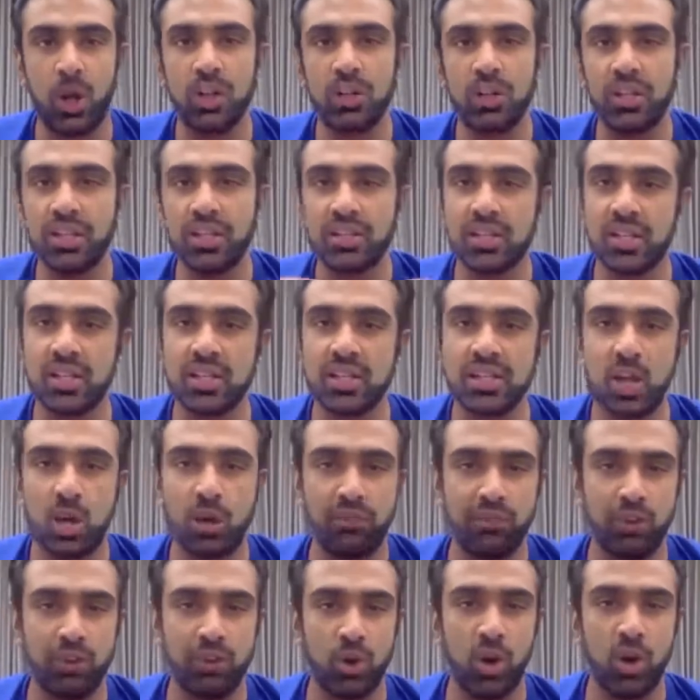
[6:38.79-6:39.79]
All these things
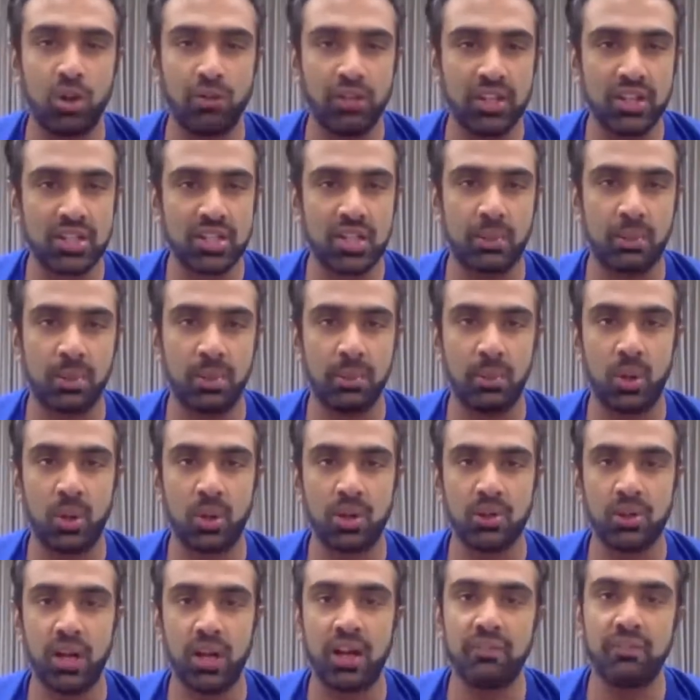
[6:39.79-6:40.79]
are always come
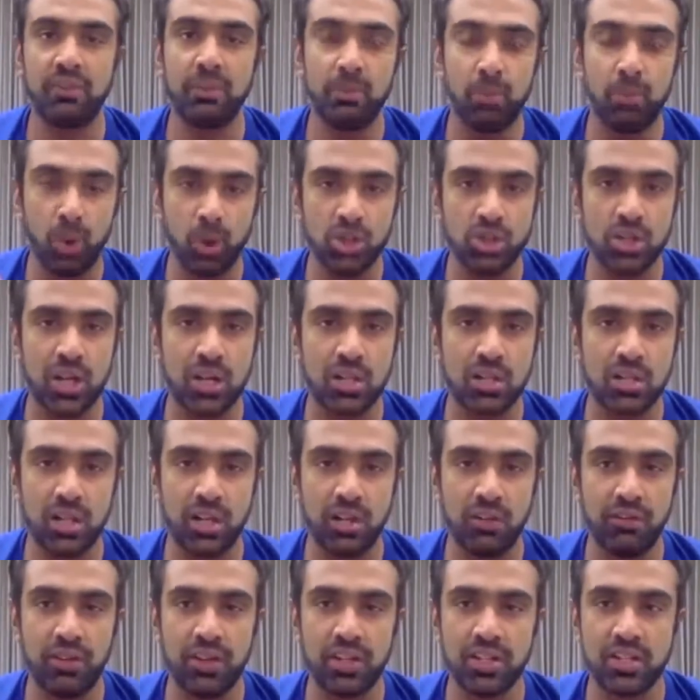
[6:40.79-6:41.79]
about, and we boast
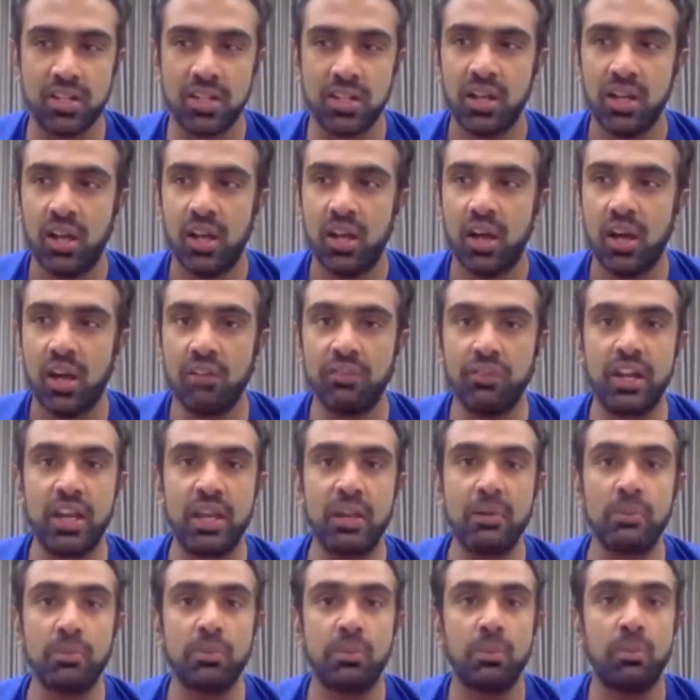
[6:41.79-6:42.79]
ourselves as a
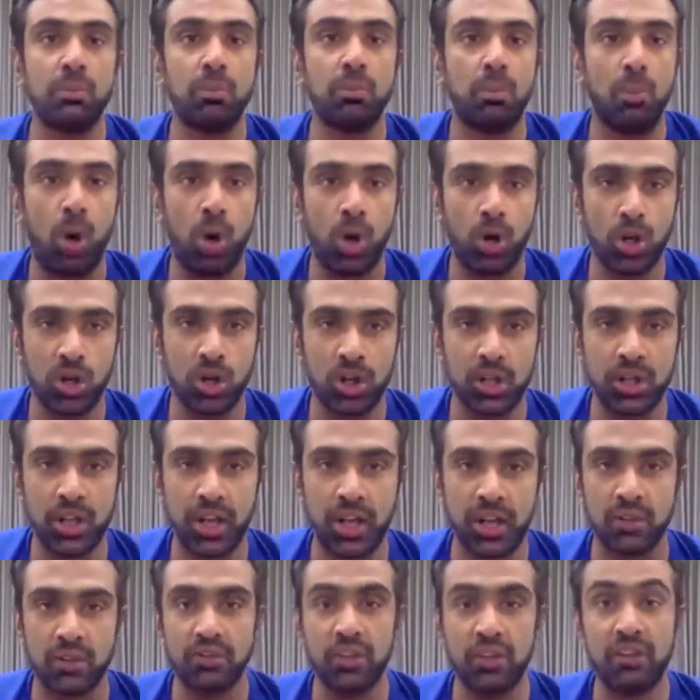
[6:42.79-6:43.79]
very modern tech.